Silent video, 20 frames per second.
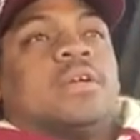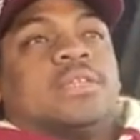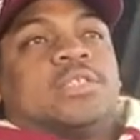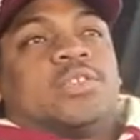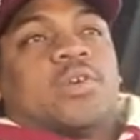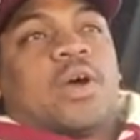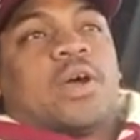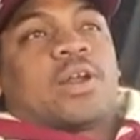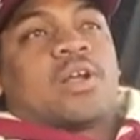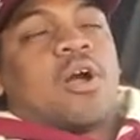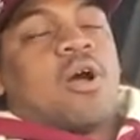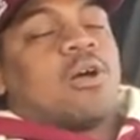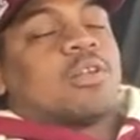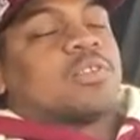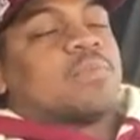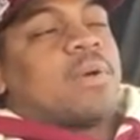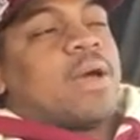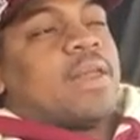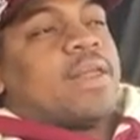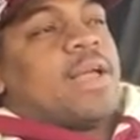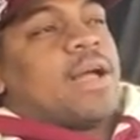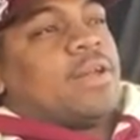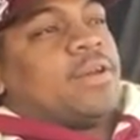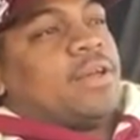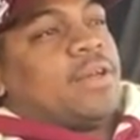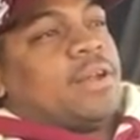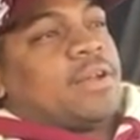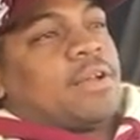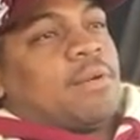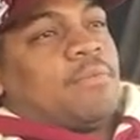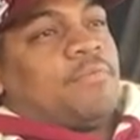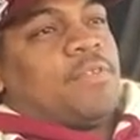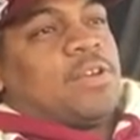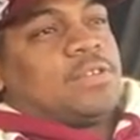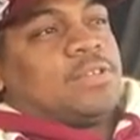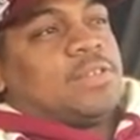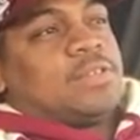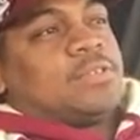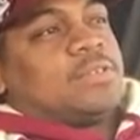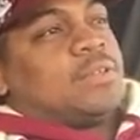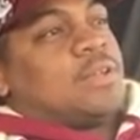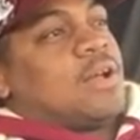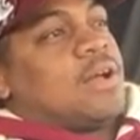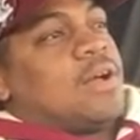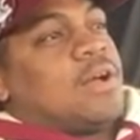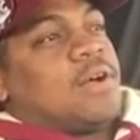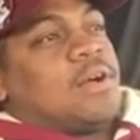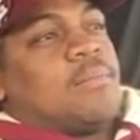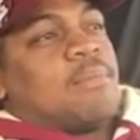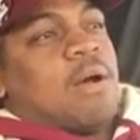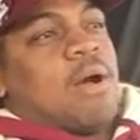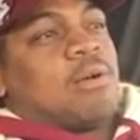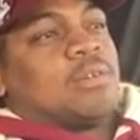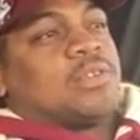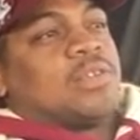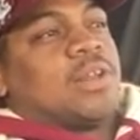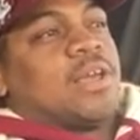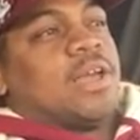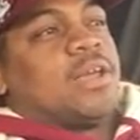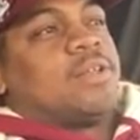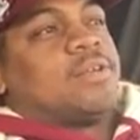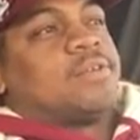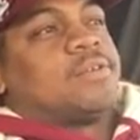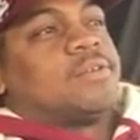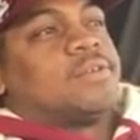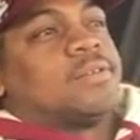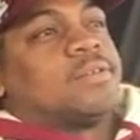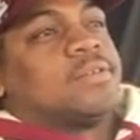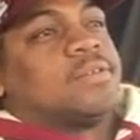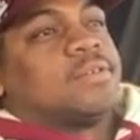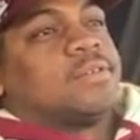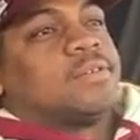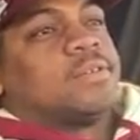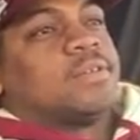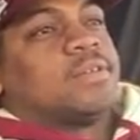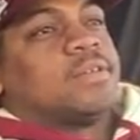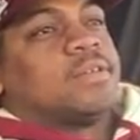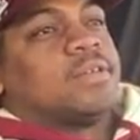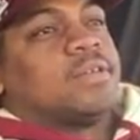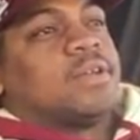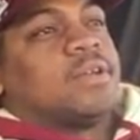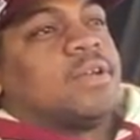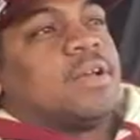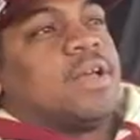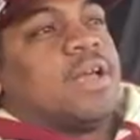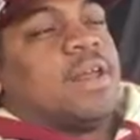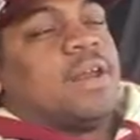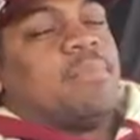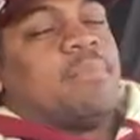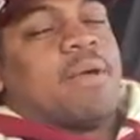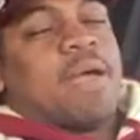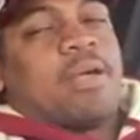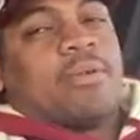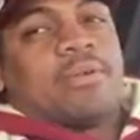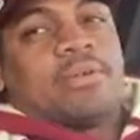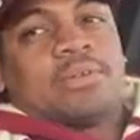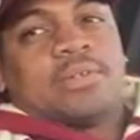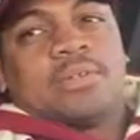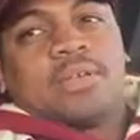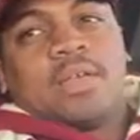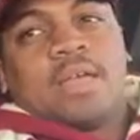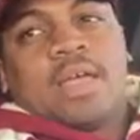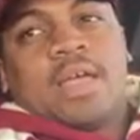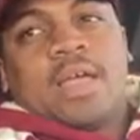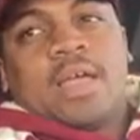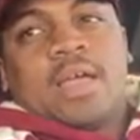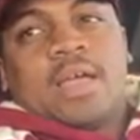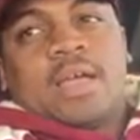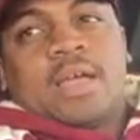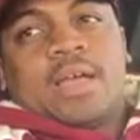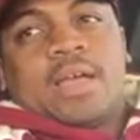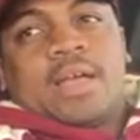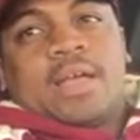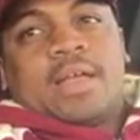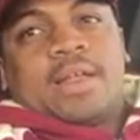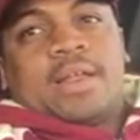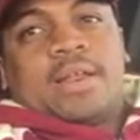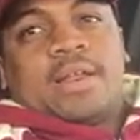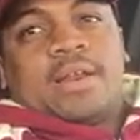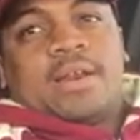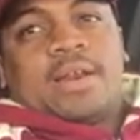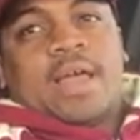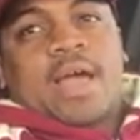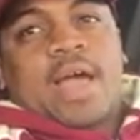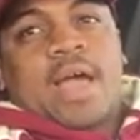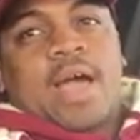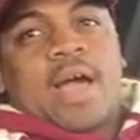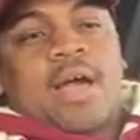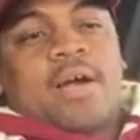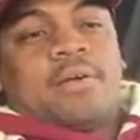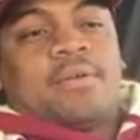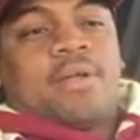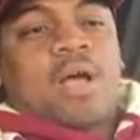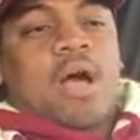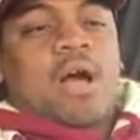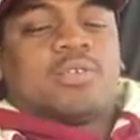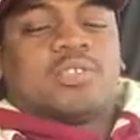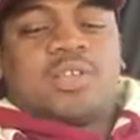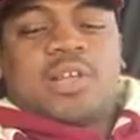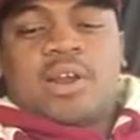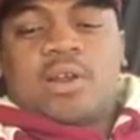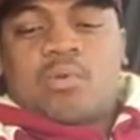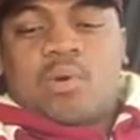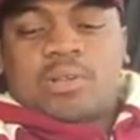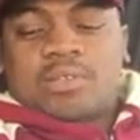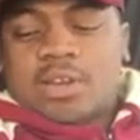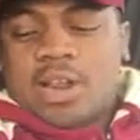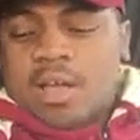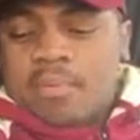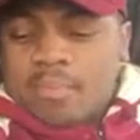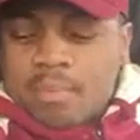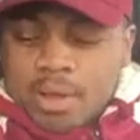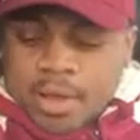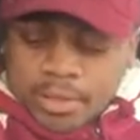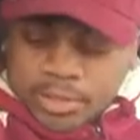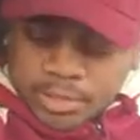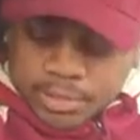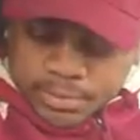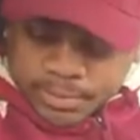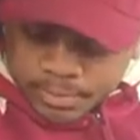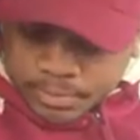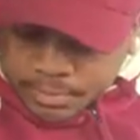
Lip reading: So I had to call somebody out there to come fix this alternator and the batteries. Now the alternator wasn't that much.